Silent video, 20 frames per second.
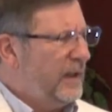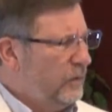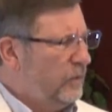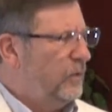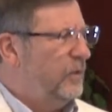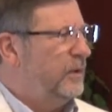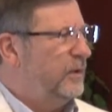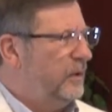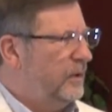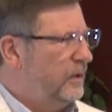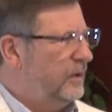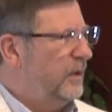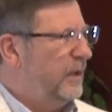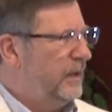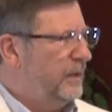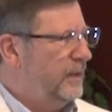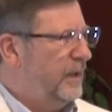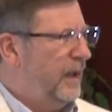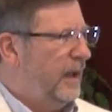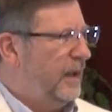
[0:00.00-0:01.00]
lawn look
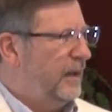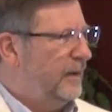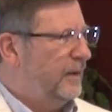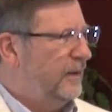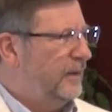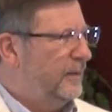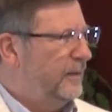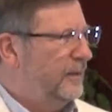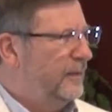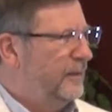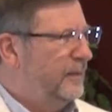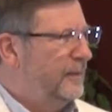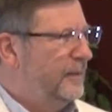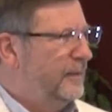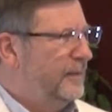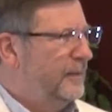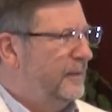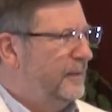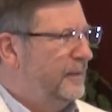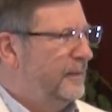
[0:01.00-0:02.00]
like that?
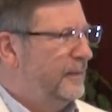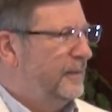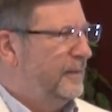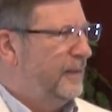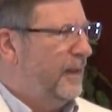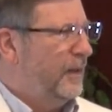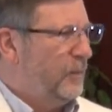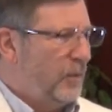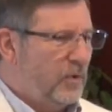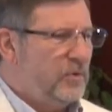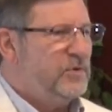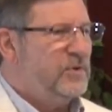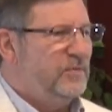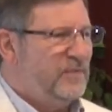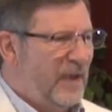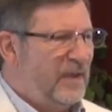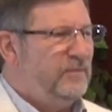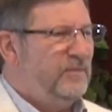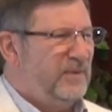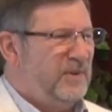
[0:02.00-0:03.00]
I'm always
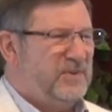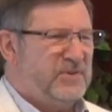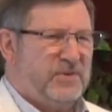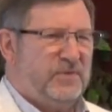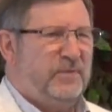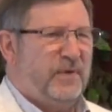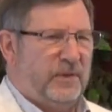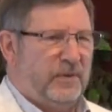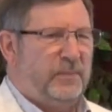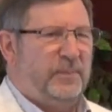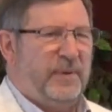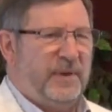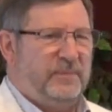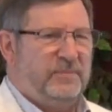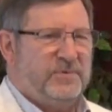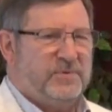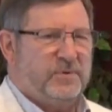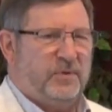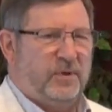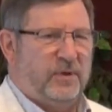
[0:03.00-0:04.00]
envious of other
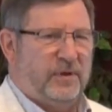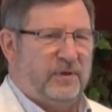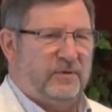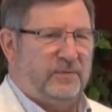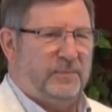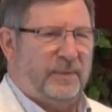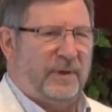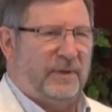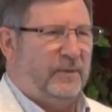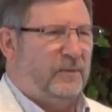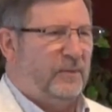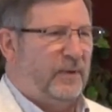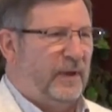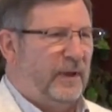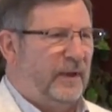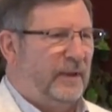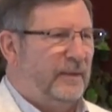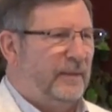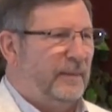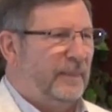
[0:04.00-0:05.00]
people's lawns, by the way.